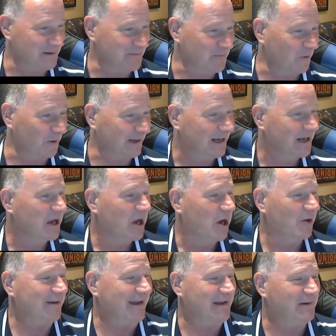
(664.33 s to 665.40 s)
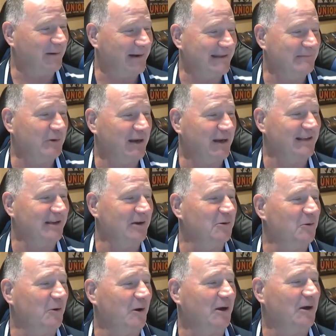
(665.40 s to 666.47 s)
be bored. Okay, you ready? We're going to go to
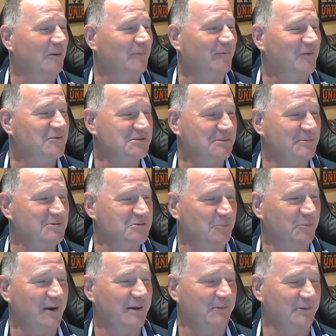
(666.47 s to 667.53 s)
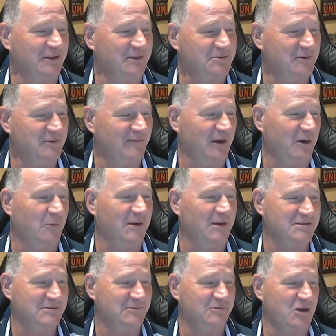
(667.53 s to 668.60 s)
our first commercial break with the trivia
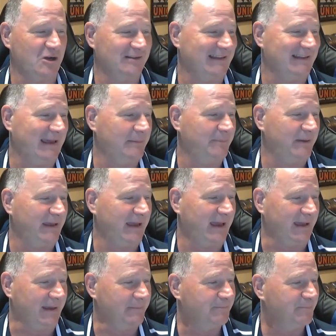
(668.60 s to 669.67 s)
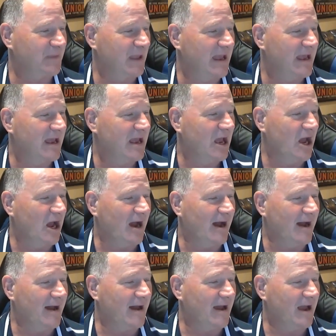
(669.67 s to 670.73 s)
question, talking the NBA.
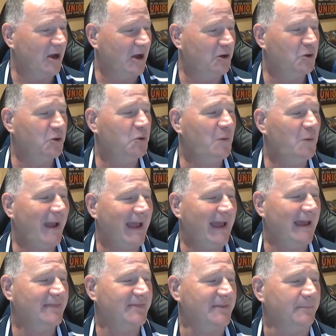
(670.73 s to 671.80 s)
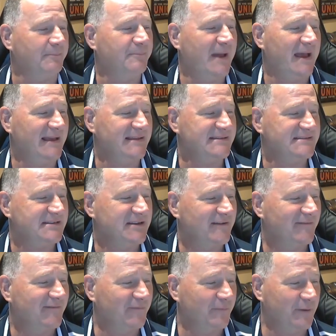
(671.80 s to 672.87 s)
Who had the best
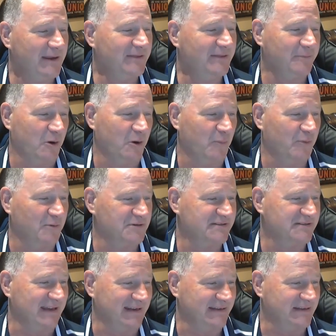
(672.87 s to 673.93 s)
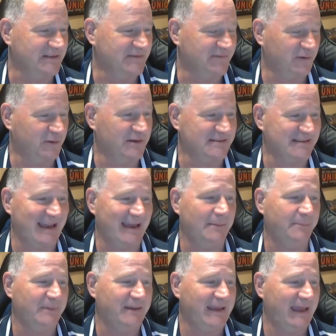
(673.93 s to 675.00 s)
free throw percentage for his
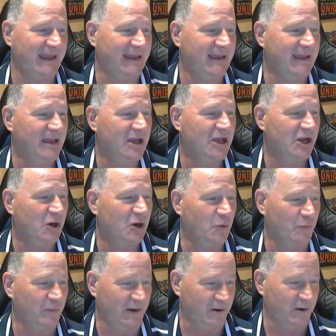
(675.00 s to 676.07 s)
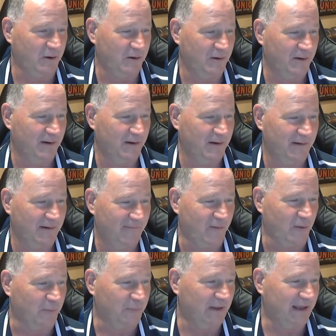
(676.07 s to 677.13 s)
NBA career,
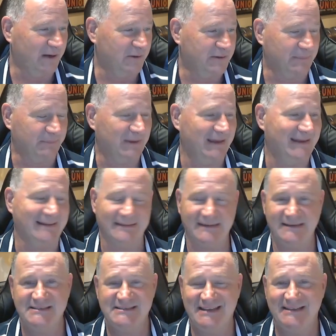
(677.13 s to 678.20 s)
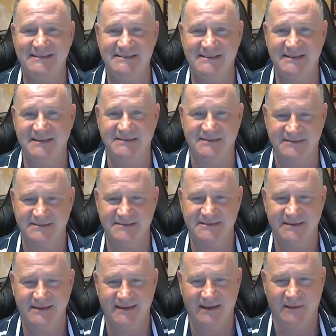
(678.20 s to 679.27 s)
for a player that played at least 10 seasons?
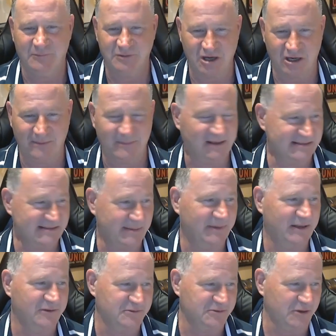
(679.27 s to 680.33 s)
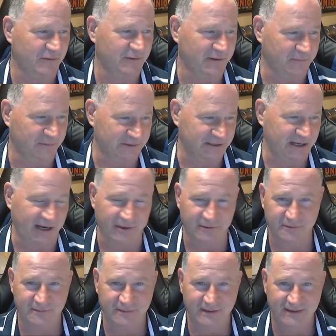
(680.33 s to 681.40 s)
And we're talking about somebody who's already
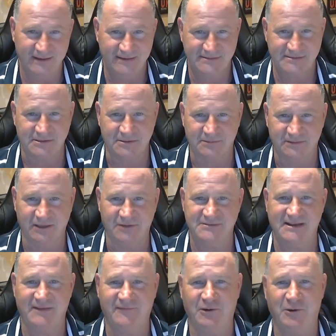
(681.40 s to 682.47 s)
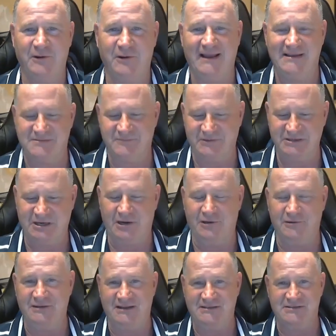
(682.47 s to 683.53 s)
retired. So, Steph Curry hasn't
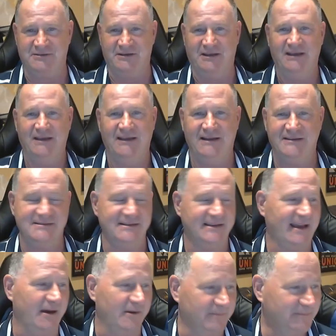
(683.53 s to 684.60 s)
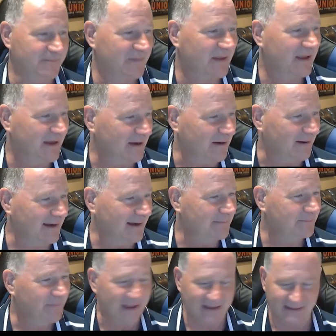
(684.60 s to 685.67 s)
retired yet, so he doesn't count. All right.
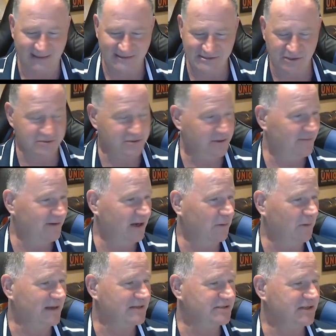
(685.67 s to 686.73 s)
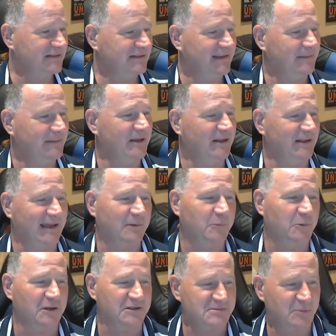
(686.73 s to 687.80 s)
That's our trivia question. Email
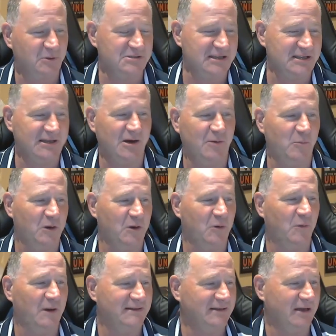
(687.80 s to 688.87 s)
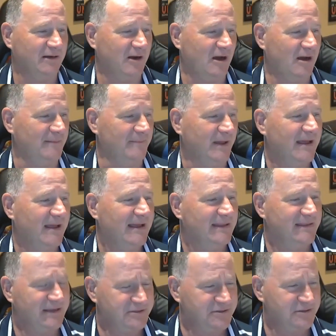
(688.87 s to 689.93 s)
Edward at sportsecon101.com.
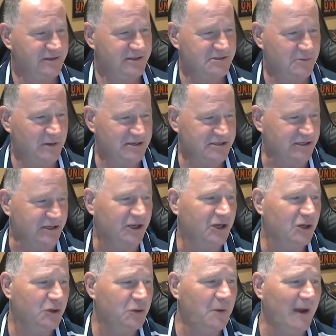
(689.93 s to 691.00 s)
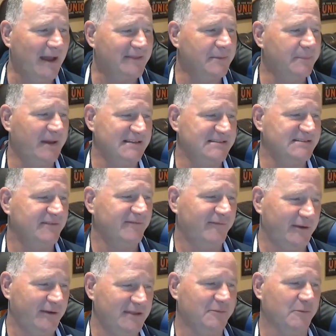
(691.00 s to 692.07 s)
The answer to this question: who had the best
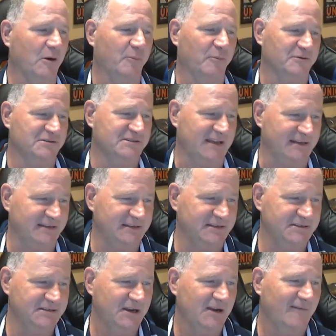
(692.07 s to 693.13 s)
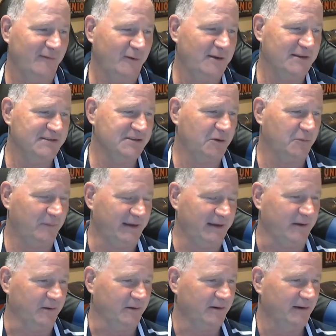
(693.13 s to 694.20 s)
free throw percentage for his
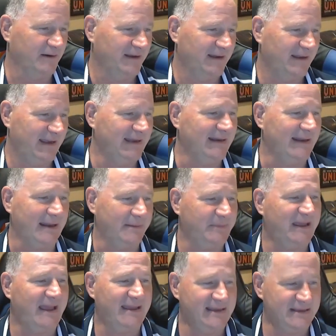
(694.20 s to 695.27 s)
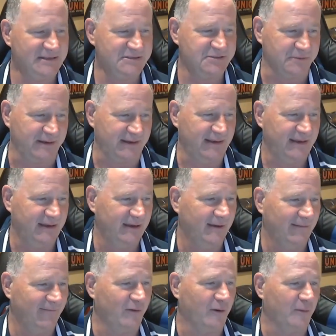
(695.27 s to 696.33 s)
career in NBA history
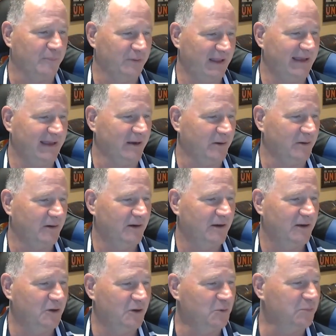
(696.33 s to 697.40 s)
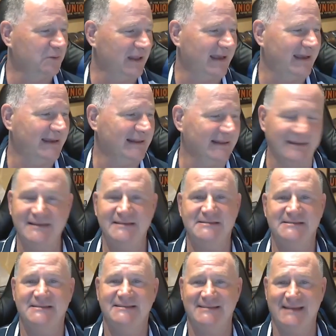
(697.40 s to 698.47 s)
for a player who played at
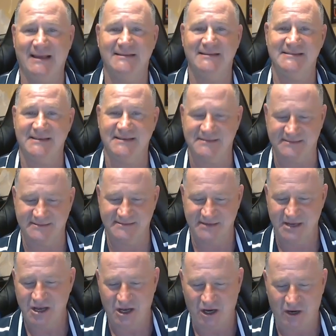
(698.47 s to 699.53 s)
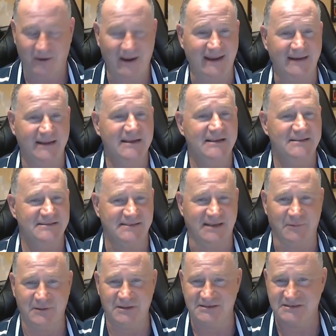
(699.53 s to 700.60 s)
least 10 seasons? All right. Stay
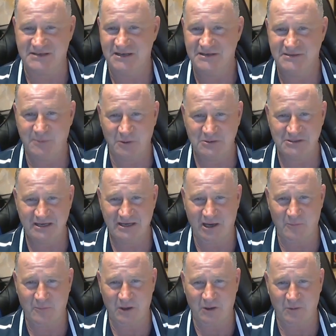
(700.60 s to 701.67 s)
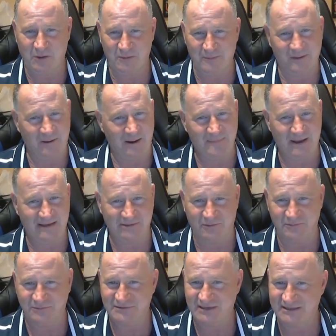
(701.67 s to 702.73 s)
with us. Sports Econ 101. I'll be right back.
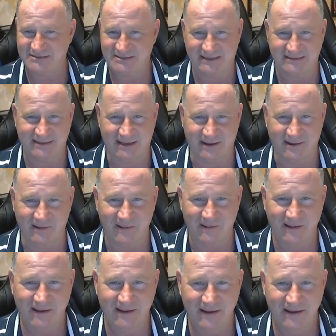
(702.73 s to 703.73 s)
Don't touch that dial.